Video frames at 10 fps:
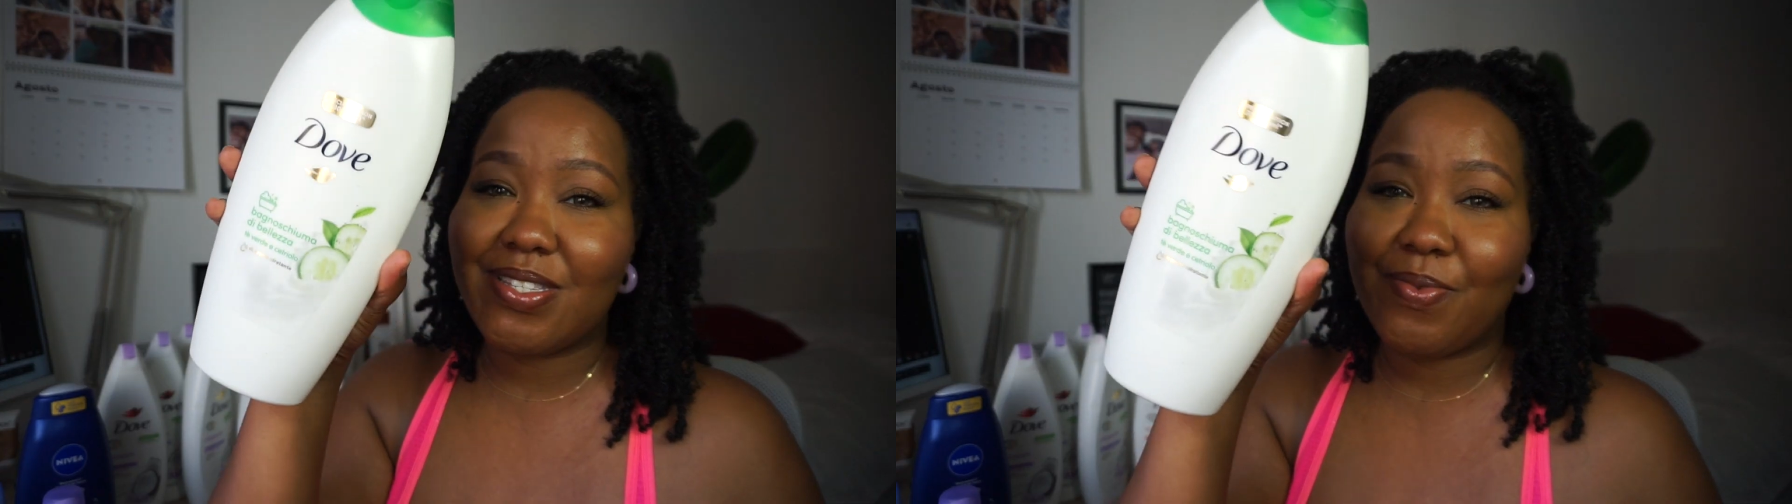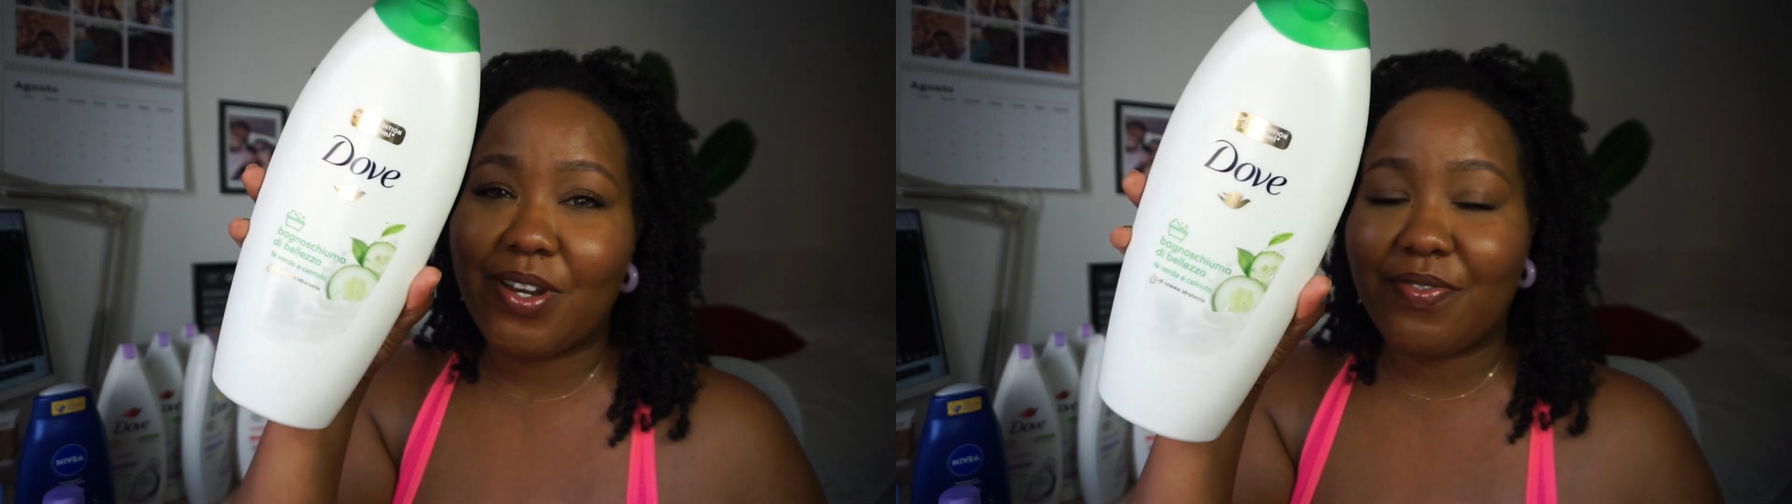is
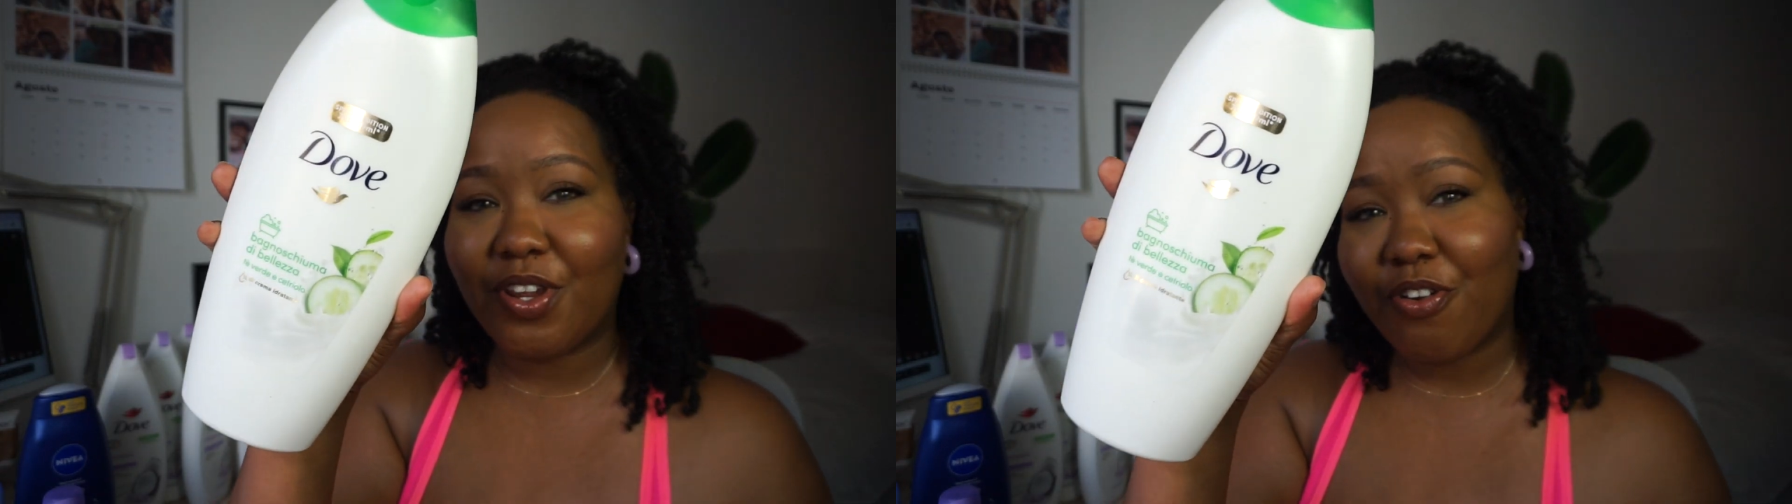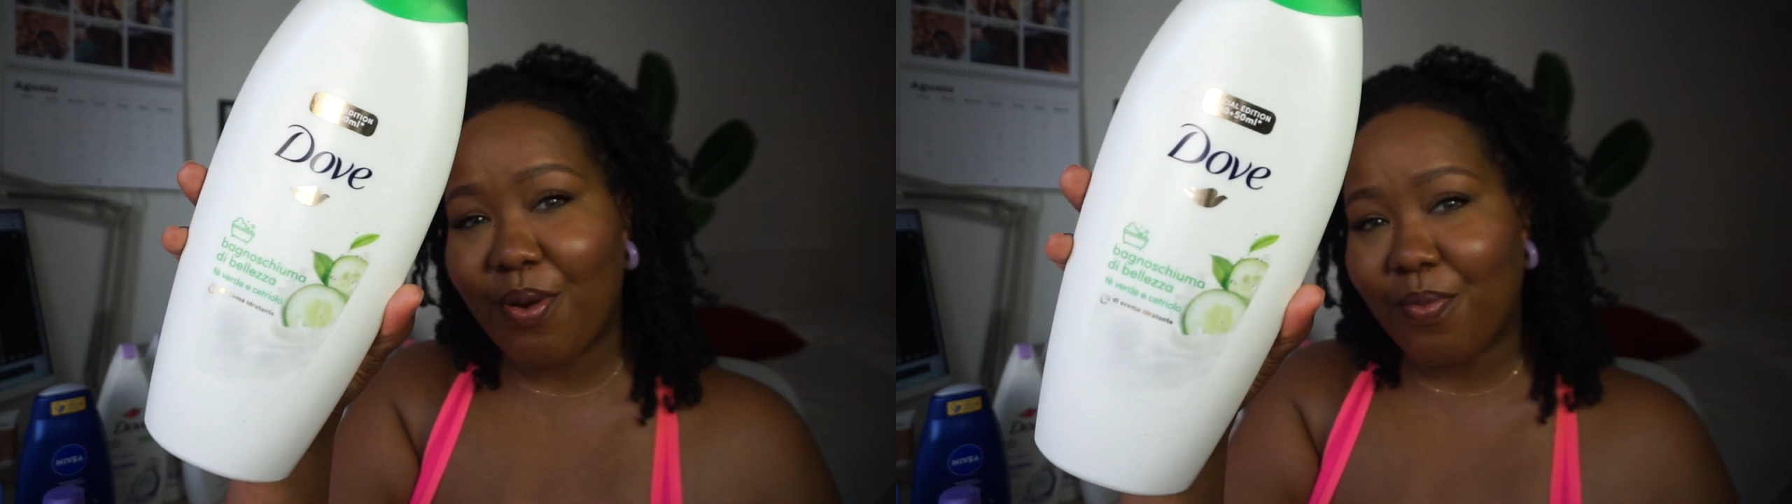one of the
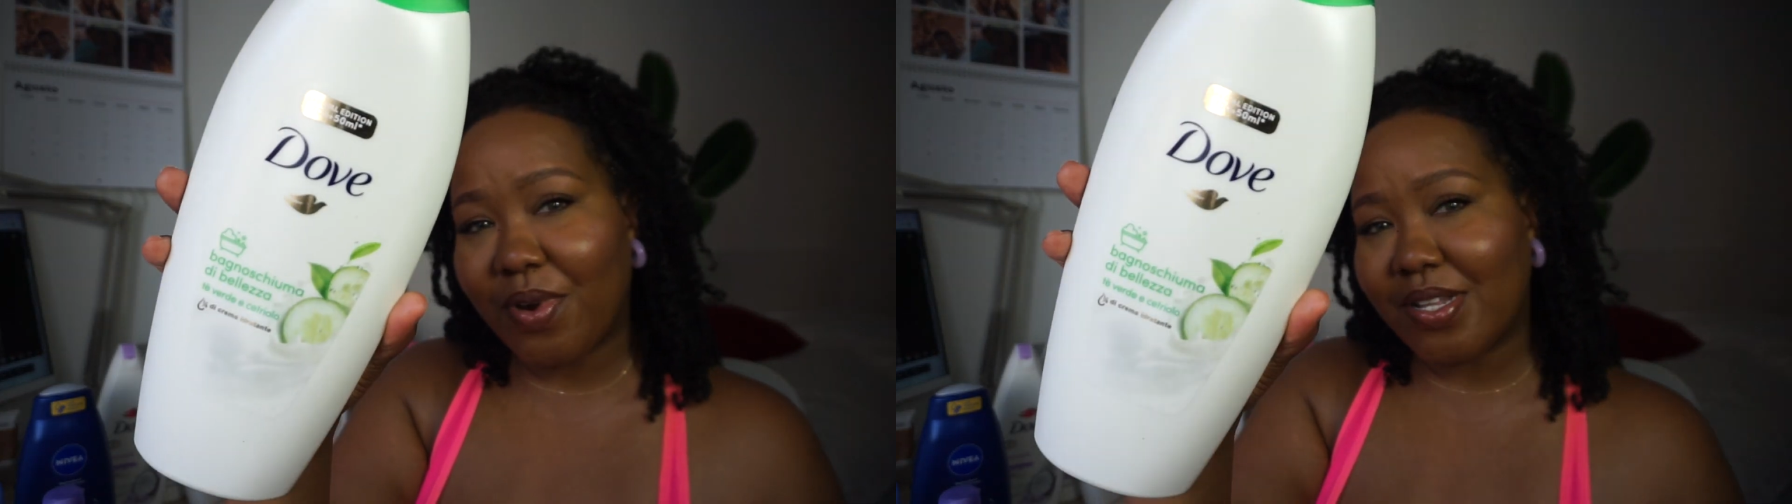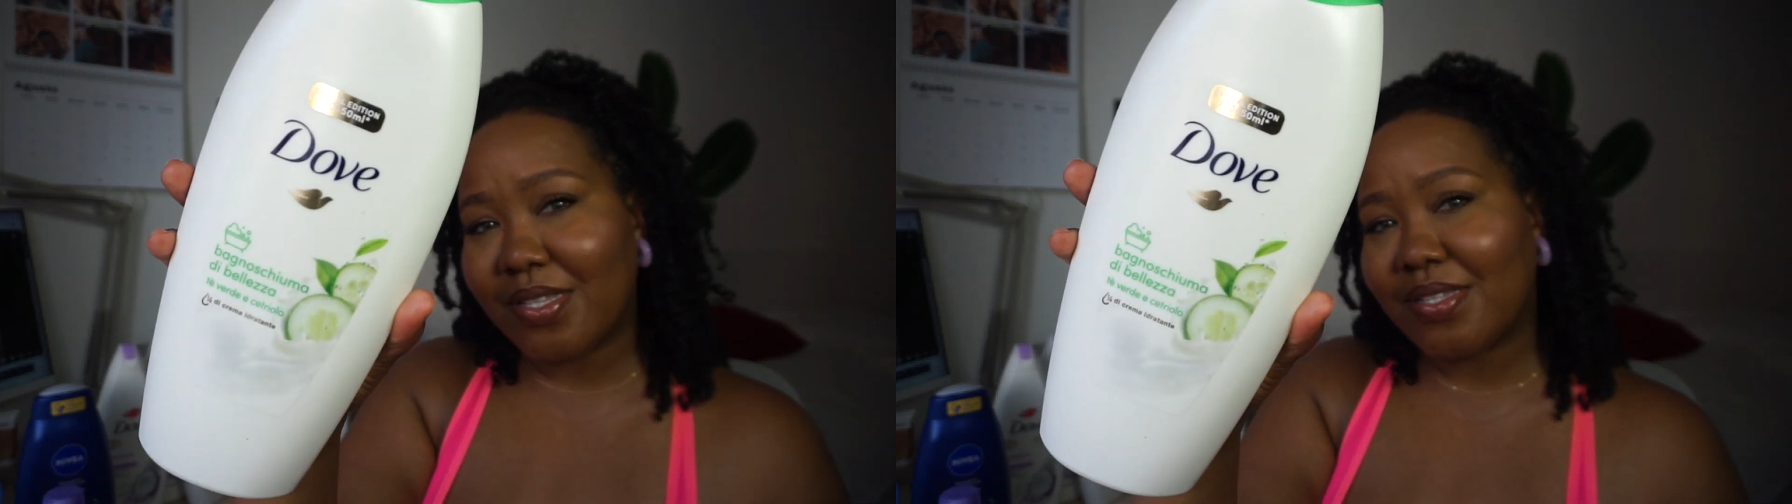cream
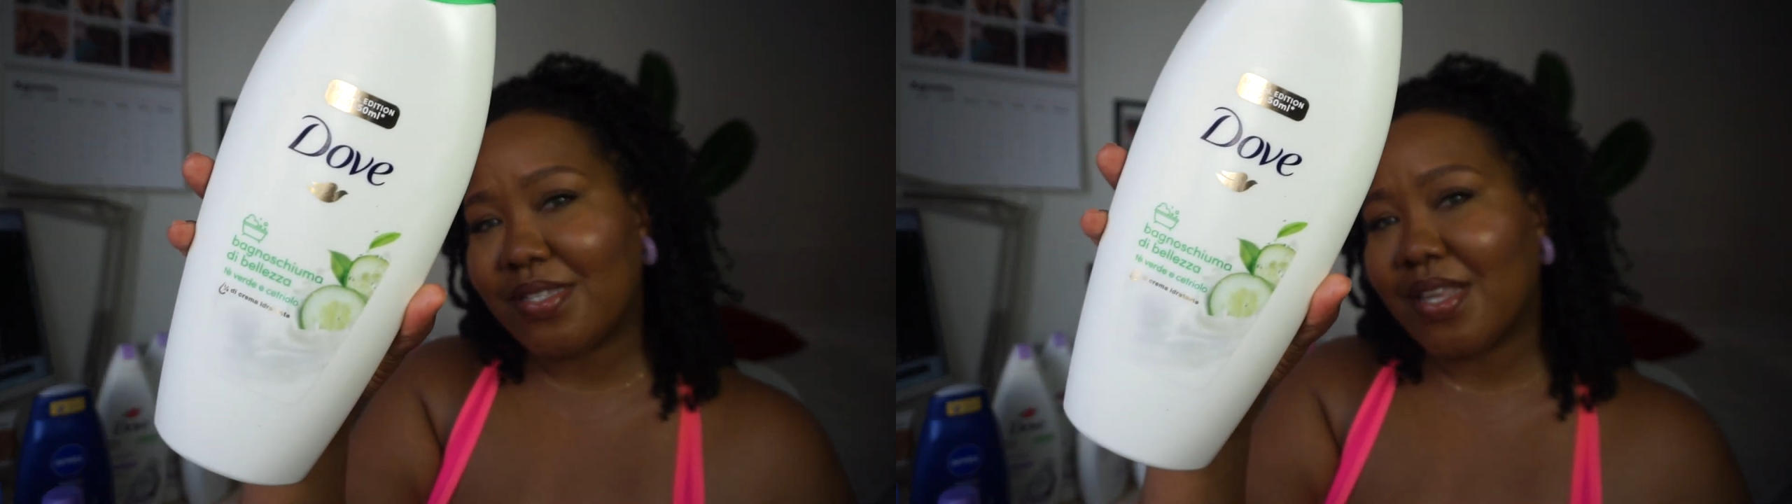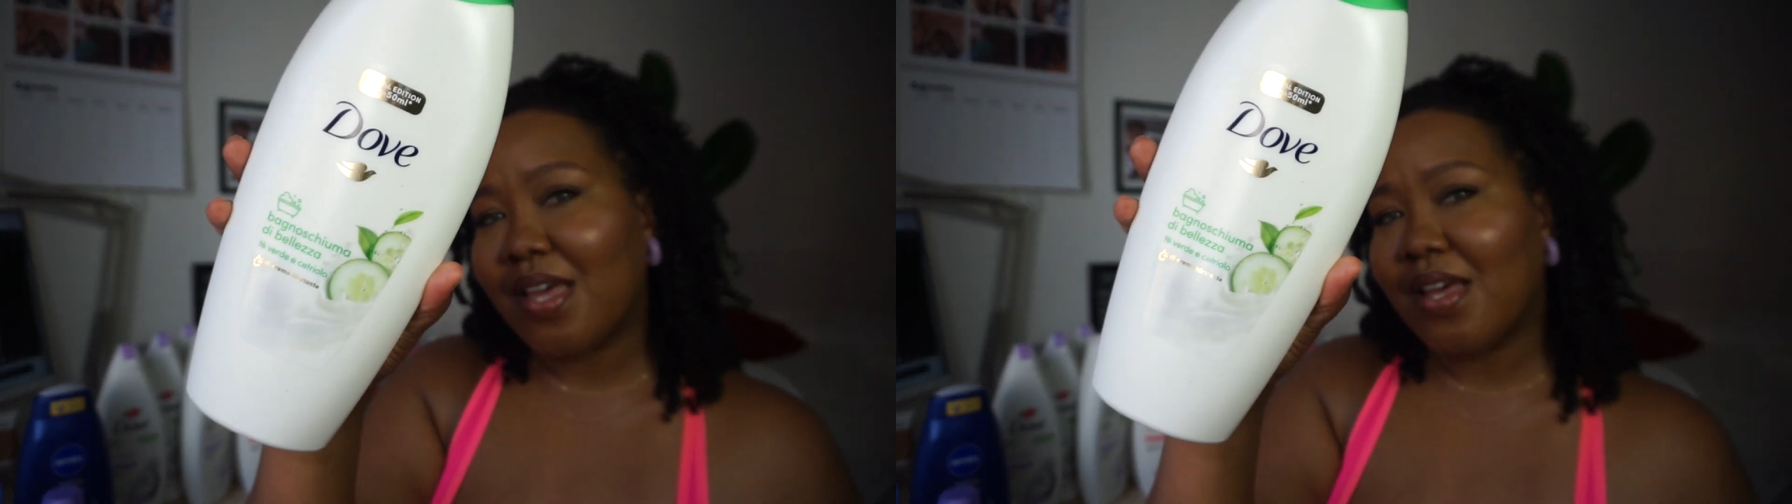ones,